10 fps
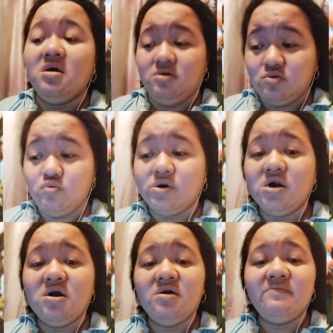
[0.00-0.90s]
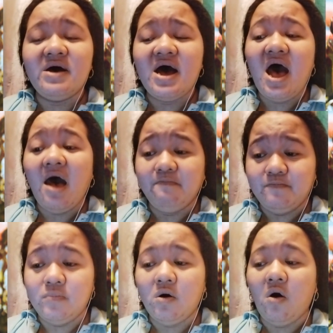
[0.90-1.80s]
You were my
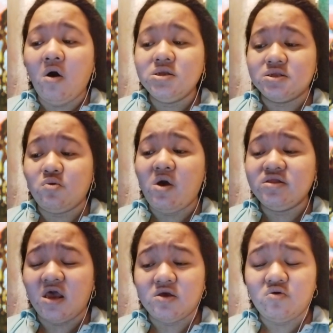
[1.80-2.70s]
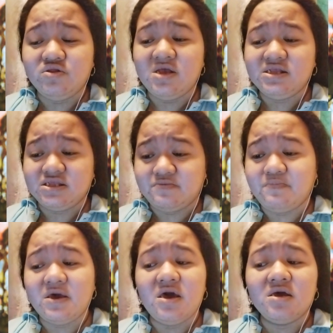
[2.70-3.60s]
voice when I could not
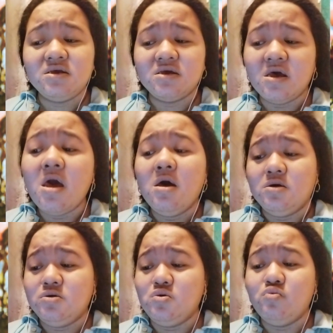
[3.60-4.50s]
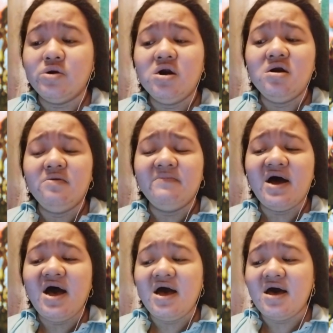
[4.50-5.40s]
speak. You were
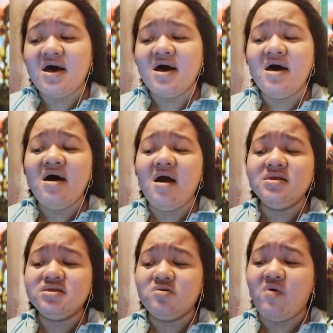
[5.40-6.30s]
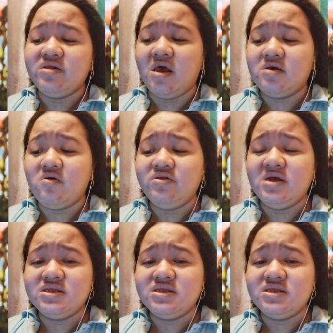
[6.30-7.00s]
my eyes when I could not